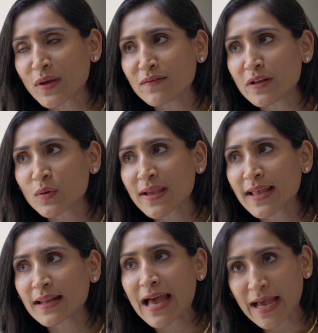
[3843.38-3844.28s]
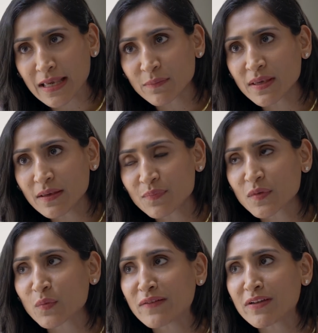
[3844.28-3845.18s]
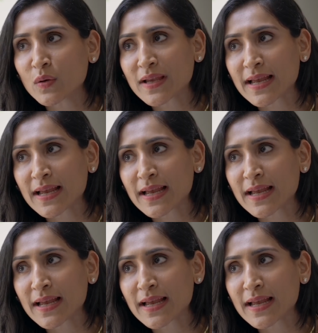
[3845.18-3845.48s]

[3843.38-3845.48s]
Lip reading: When we look at IB, when we look